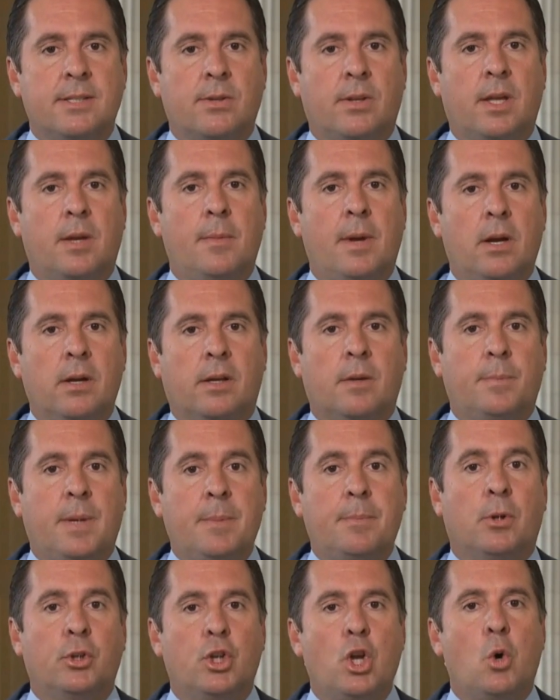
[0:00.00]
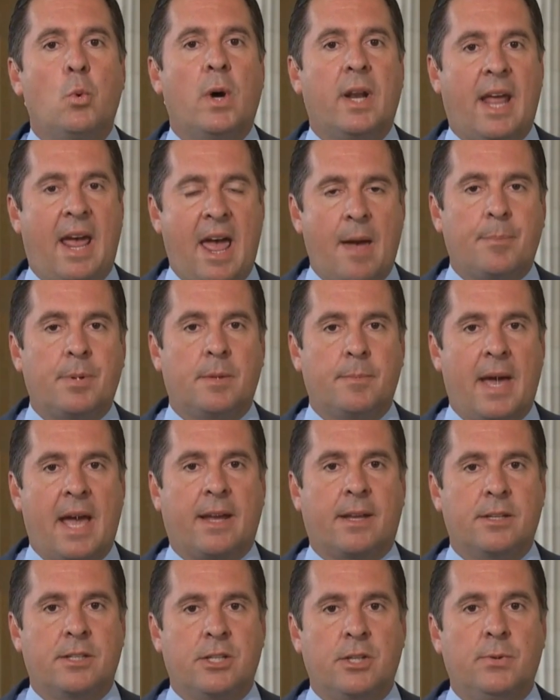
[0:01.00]
so the American people know what happened
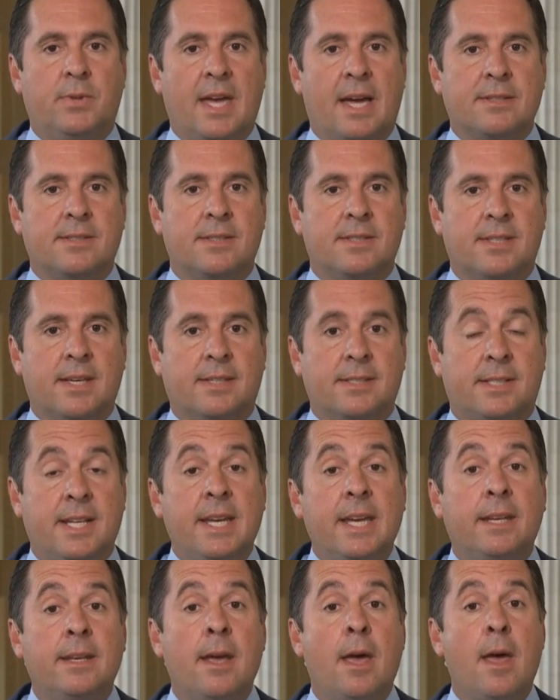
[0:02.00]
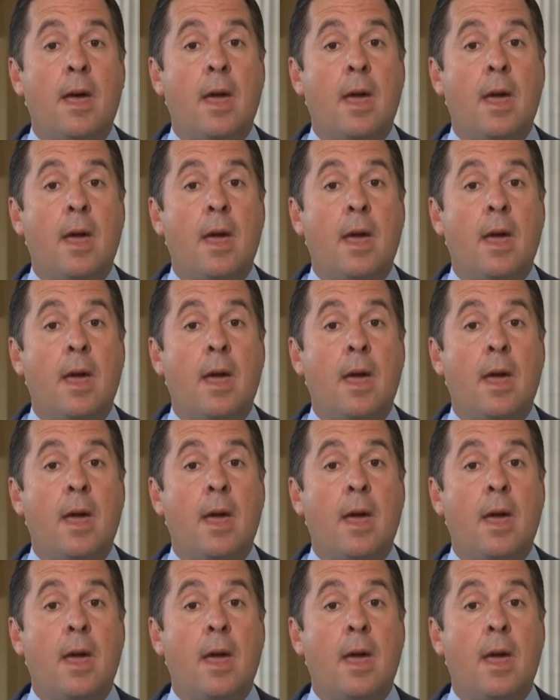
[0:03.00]
back in 2016,